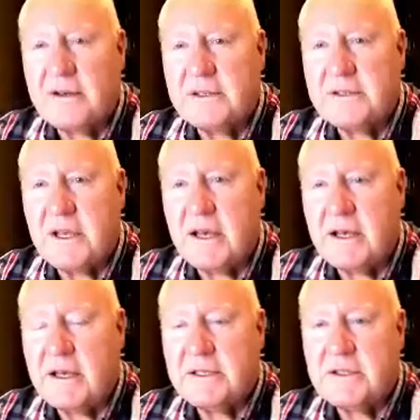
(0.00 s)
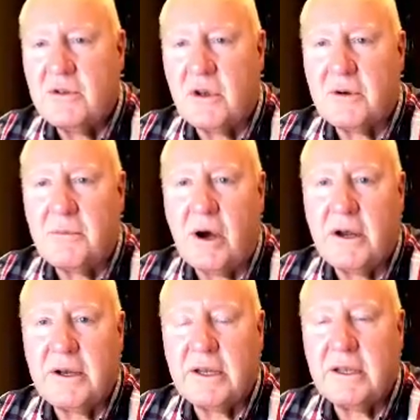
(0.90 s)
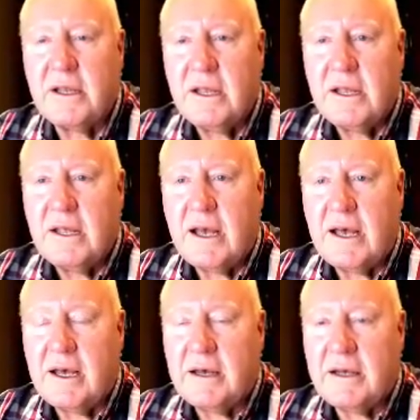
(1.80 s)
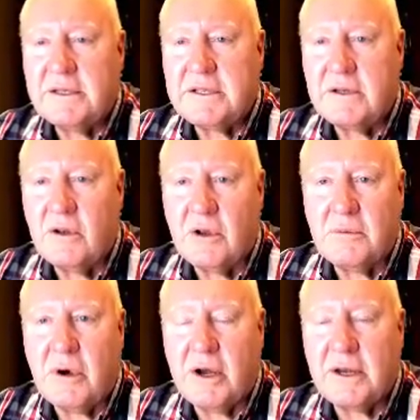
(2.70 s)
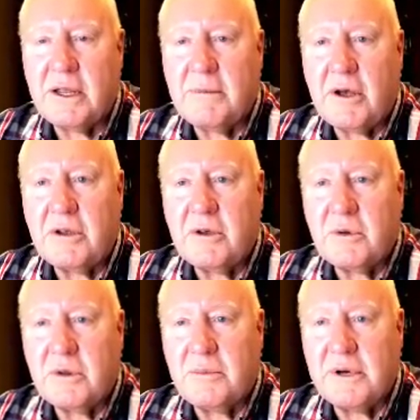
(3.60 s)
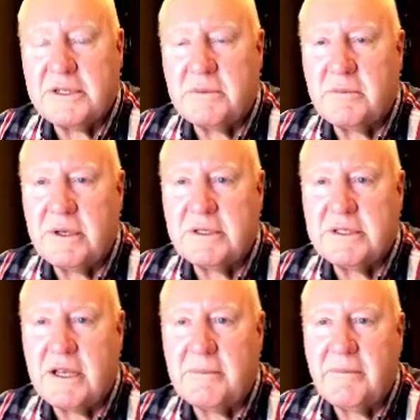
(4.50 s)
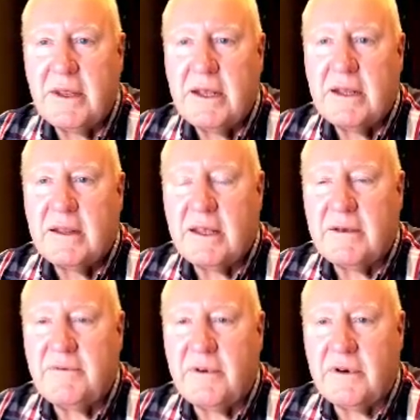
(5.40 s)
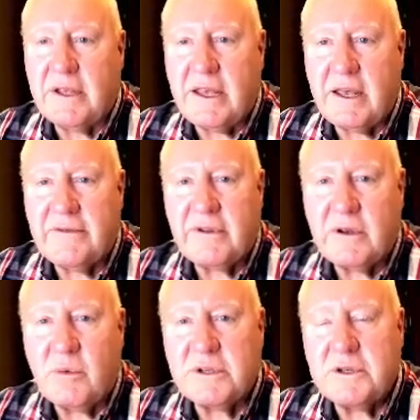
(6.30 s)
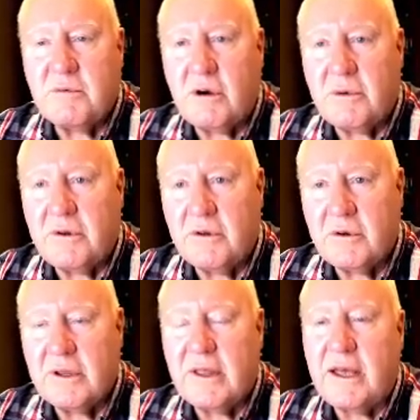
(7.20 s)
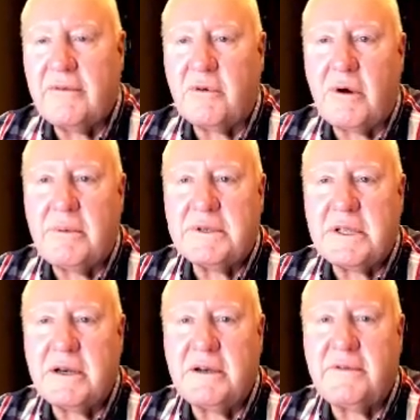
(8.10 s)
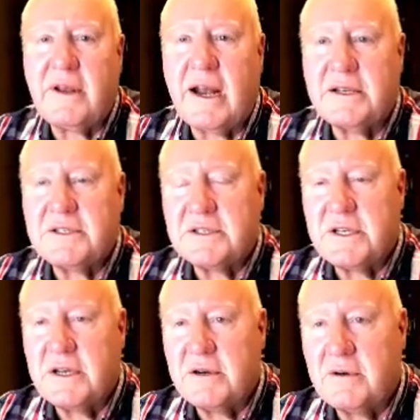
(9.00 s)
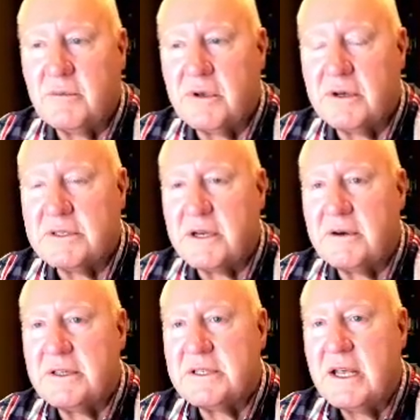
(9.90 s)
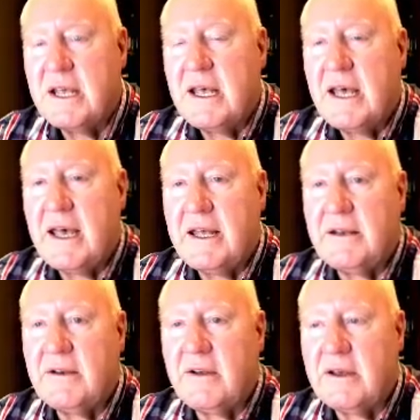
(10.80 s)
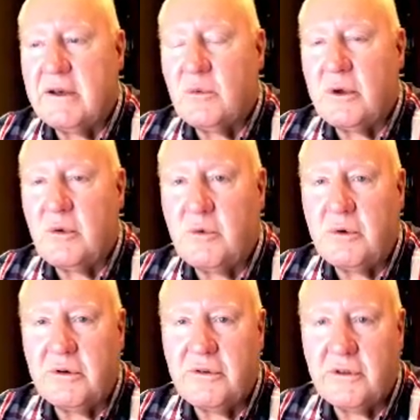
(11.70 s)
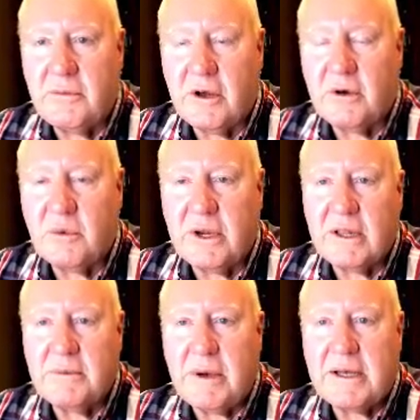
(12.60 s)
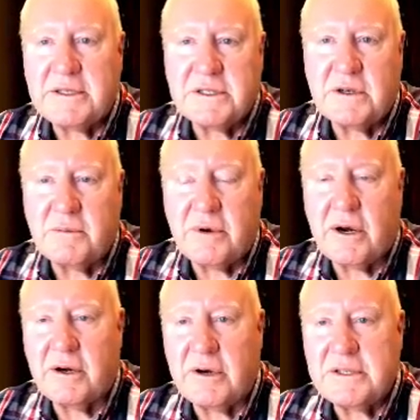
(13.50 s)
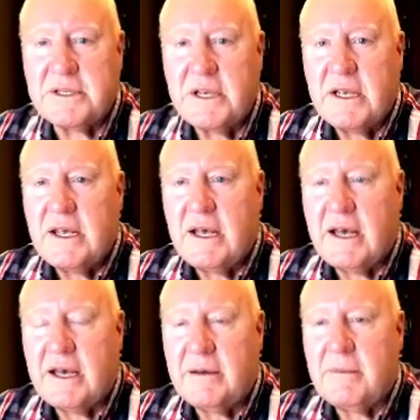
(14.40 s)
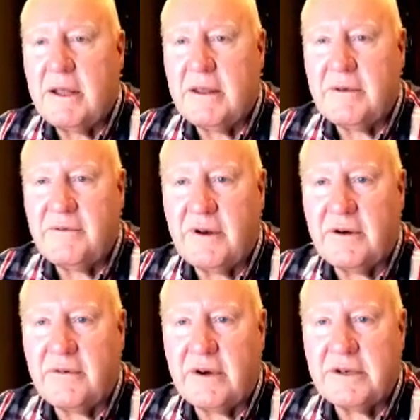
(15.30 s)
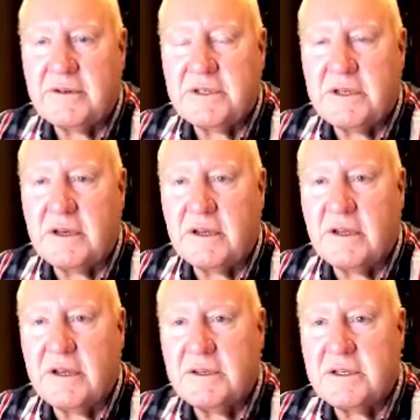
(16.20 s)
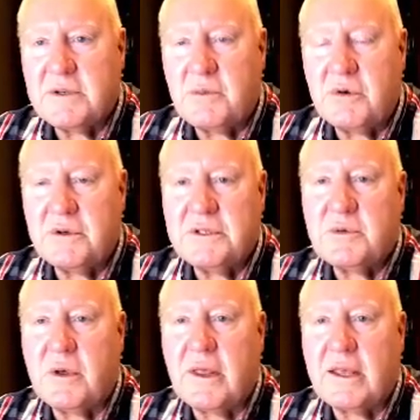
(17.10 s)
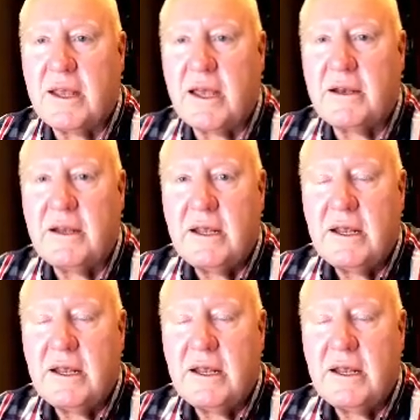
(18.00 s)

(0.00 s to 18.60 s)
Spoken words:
is not a binding, it's a non-binding MOU at the present, but they're very carefully watching what we're doing. They have a representative in Argentina, in Buenos Aires, and we report to them on a weekly basis on progress. And they're very, very interested and keen to support us where they can,